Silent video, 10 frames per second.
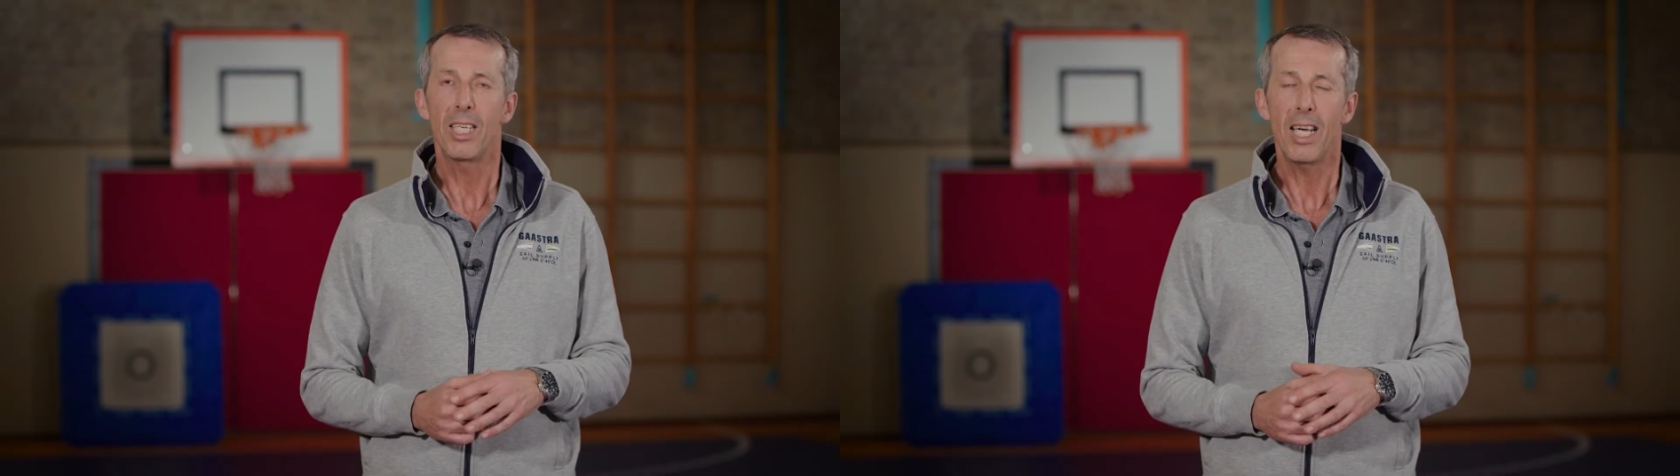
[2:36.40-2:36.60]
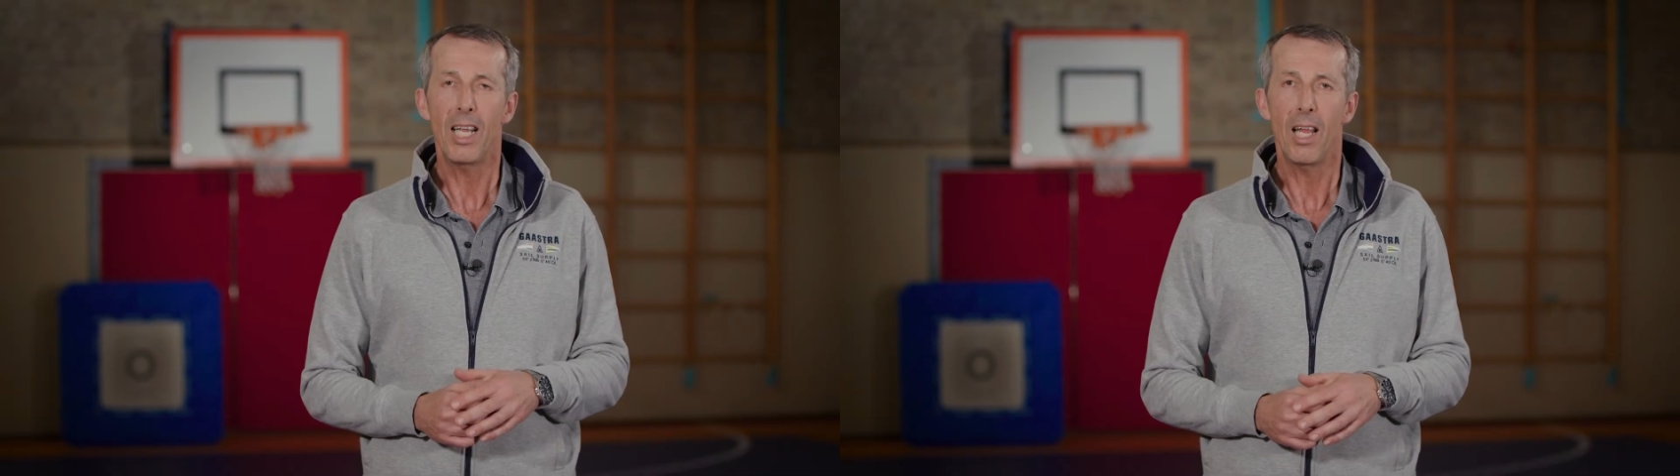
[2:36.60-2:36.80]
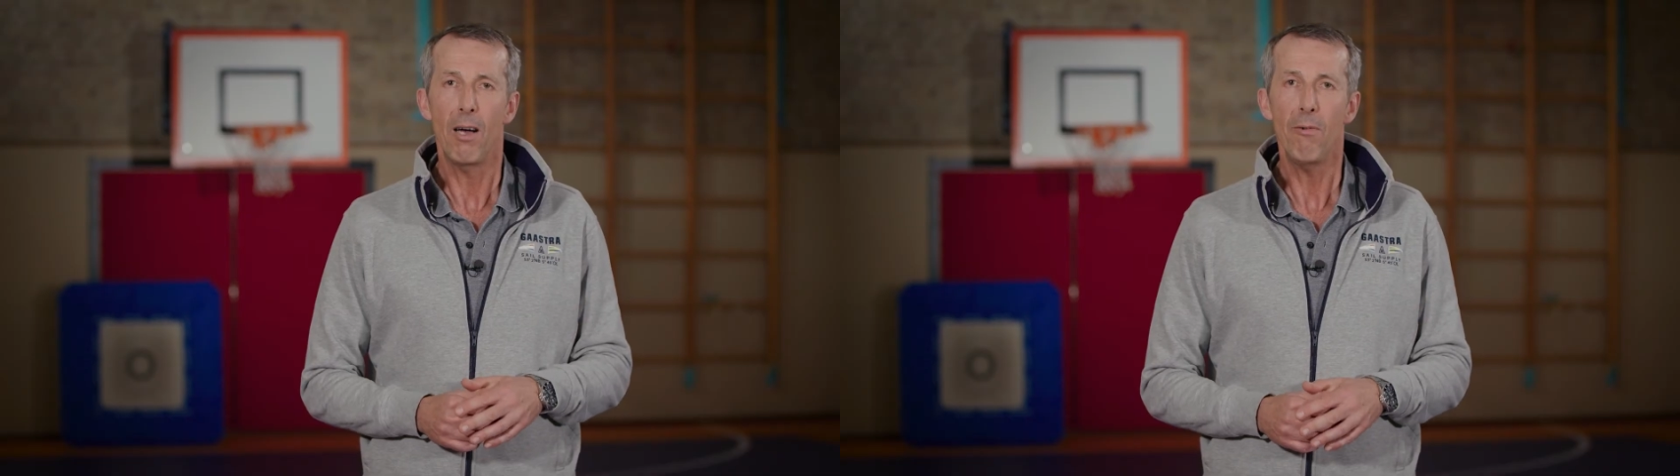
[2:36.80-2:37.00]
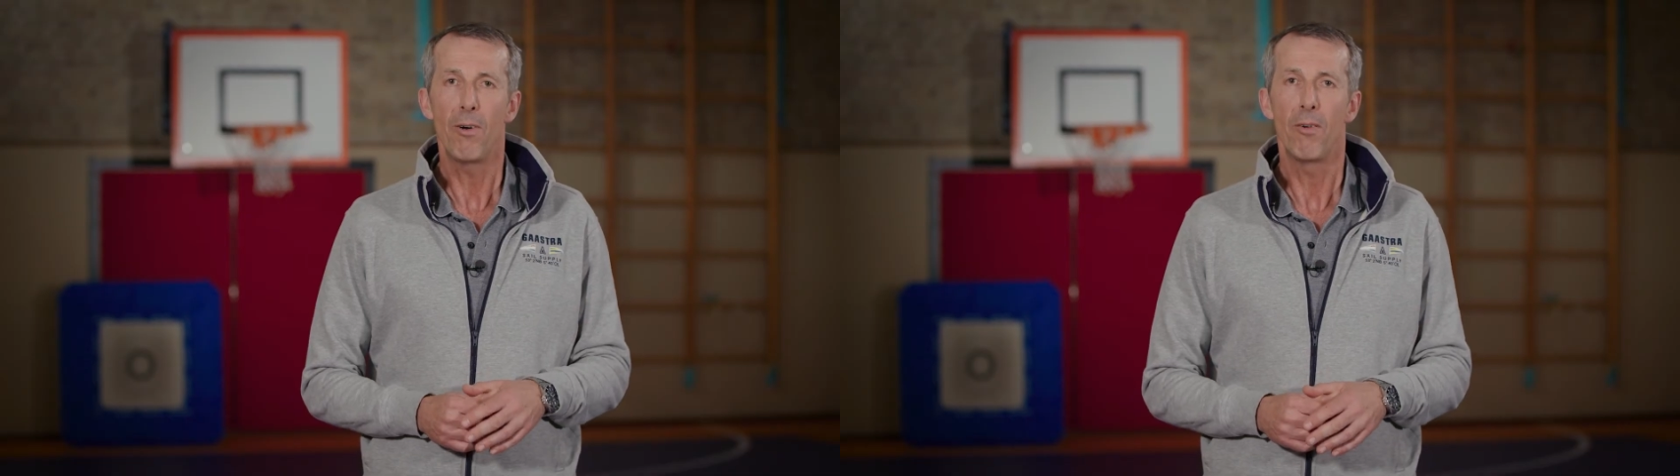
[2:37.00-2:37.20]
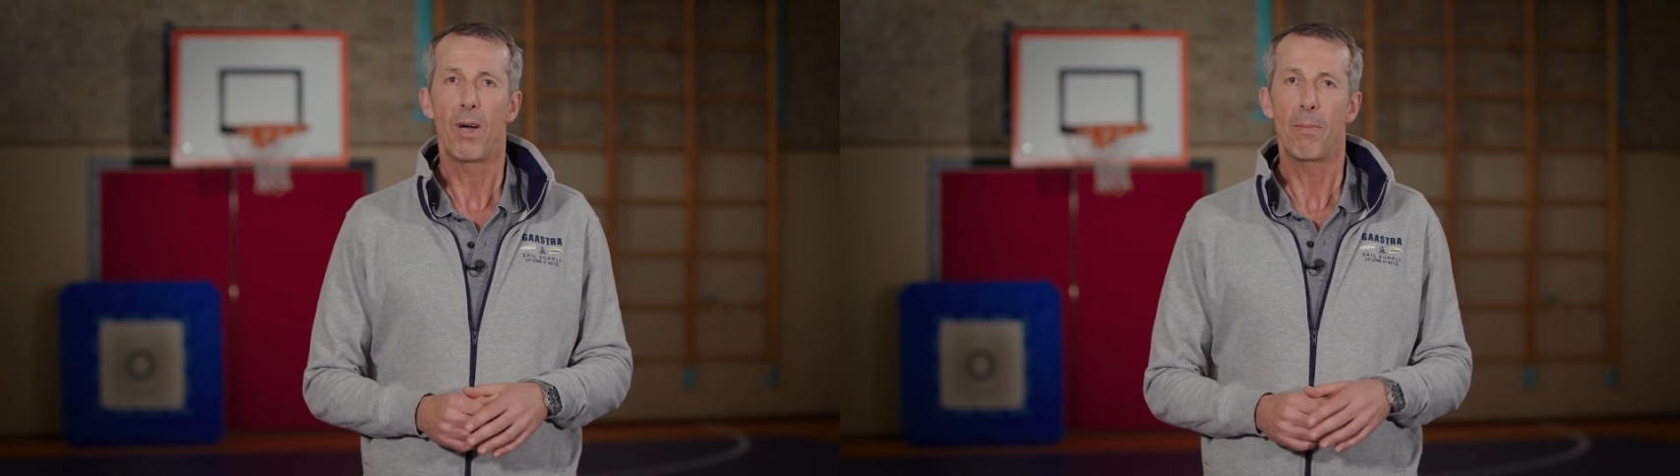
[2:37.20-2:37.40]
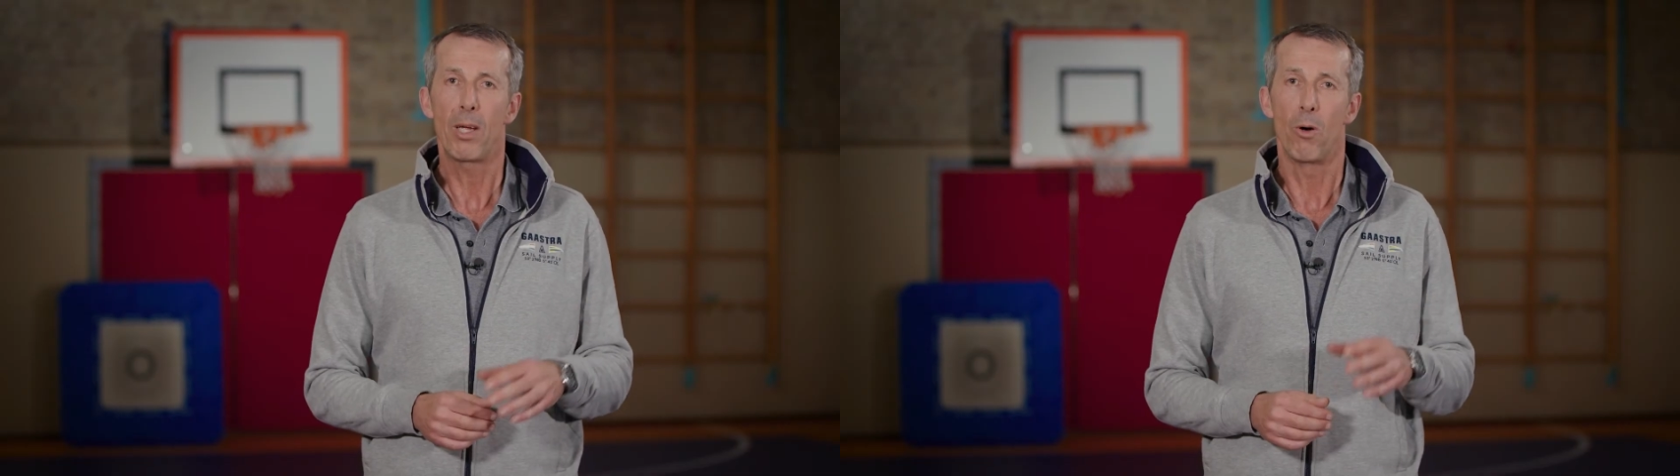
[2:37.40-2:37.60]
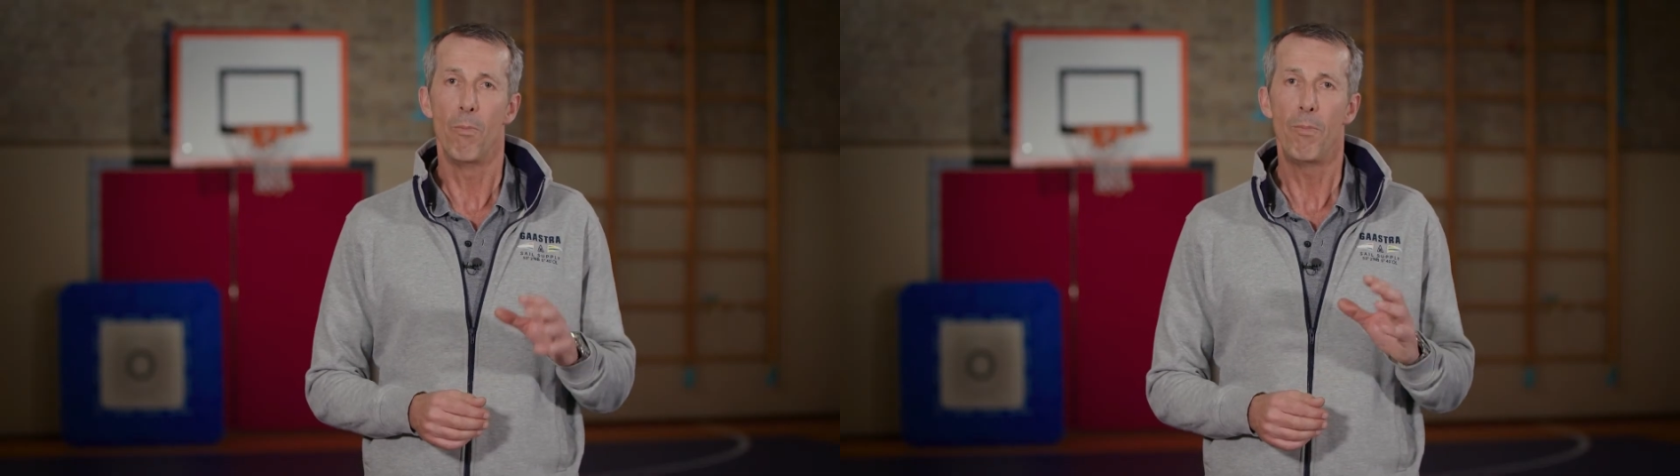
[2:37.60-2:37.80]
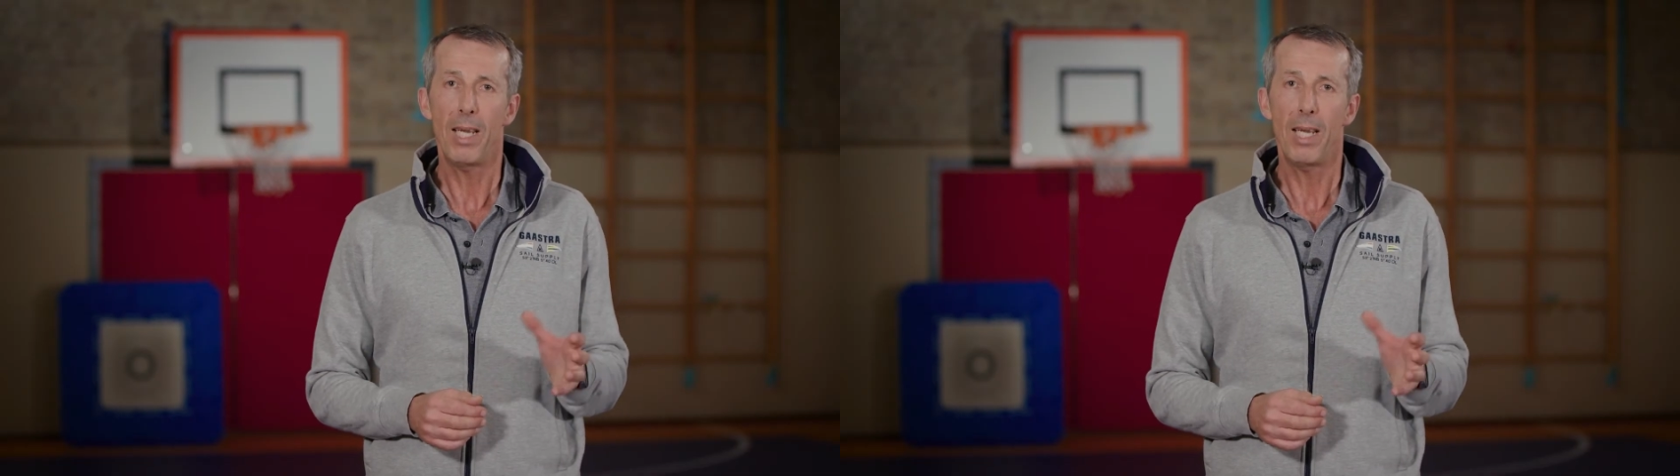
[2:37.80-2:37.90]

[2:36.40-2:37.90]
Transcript: upon a stop signal,